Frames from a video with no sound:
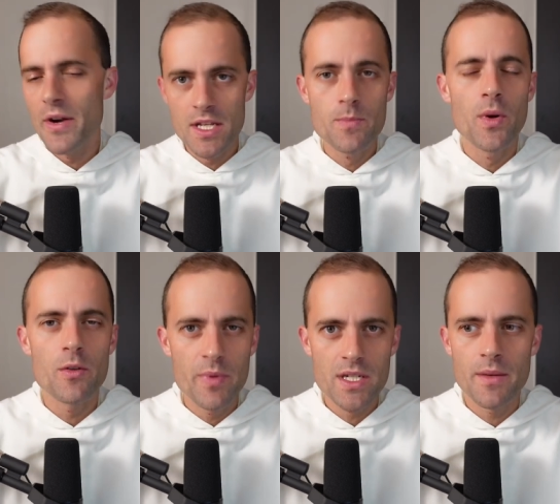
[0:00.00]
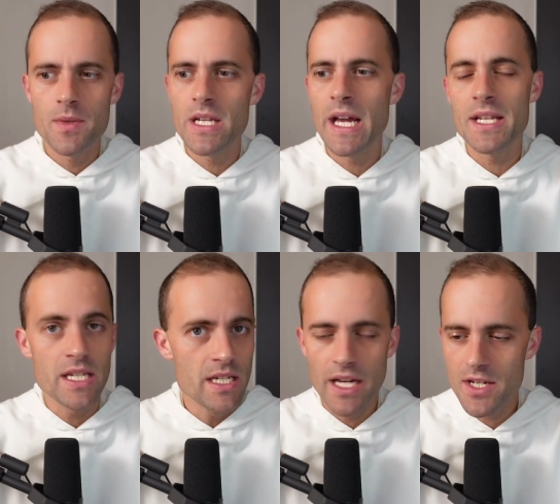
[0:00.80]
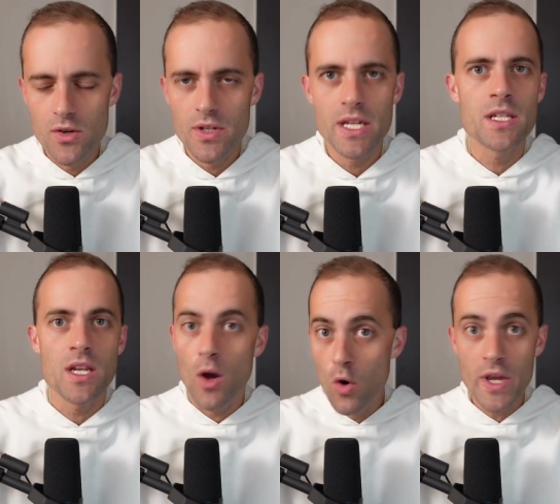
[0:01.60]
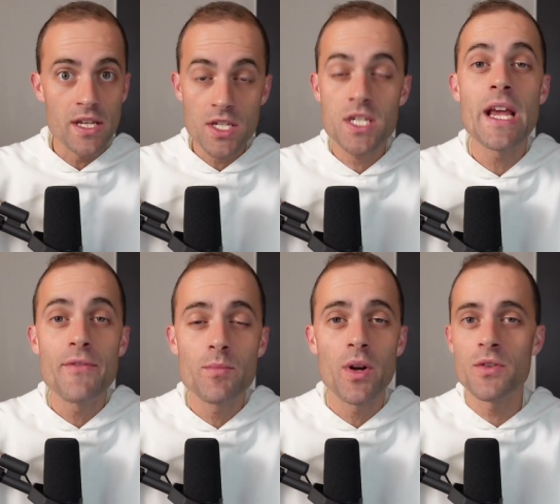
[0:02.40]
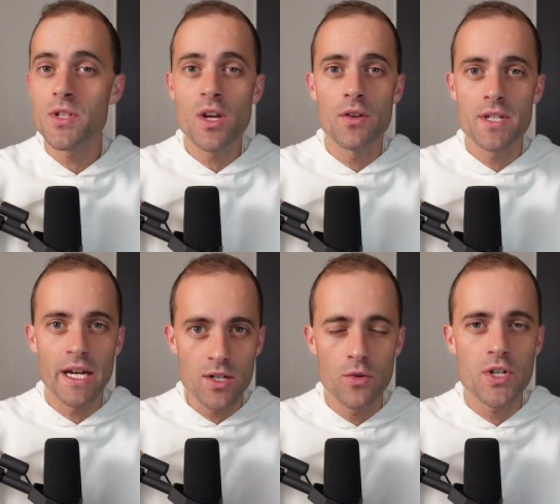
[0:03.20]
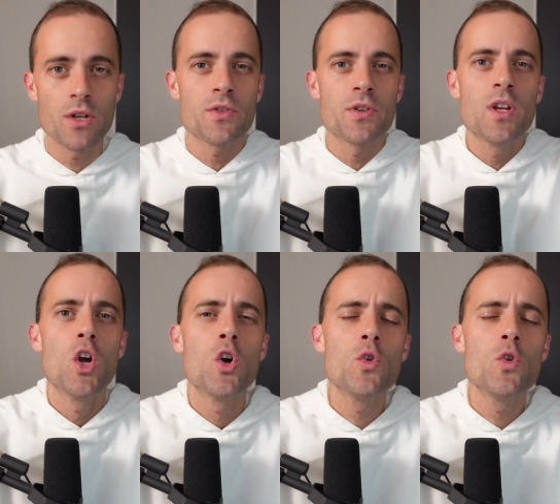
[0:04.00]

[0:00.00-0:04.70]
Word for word: All right, his brother picks up the task, he dies, no kids. Okay, seven brothers, they all die, no children.